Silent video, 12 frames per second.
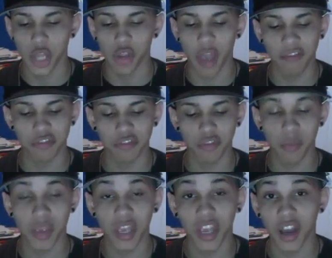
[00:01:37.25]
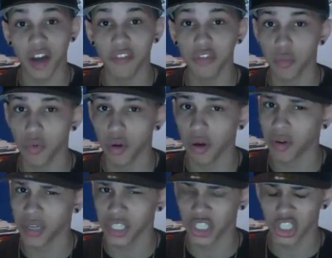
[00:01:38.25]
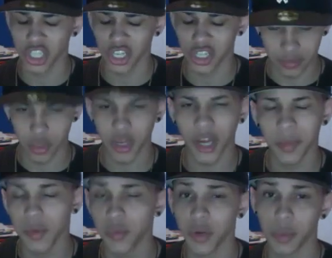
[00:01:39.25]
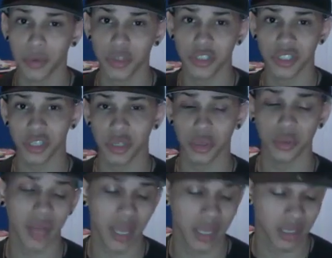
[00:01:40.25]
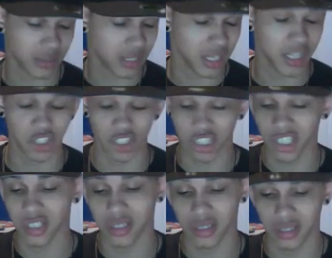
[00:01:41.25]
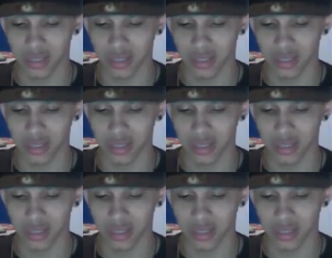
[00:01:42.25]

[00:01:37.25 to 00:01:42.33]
You have to be comfortable around each other. You got to be with a person you, like, take a shit.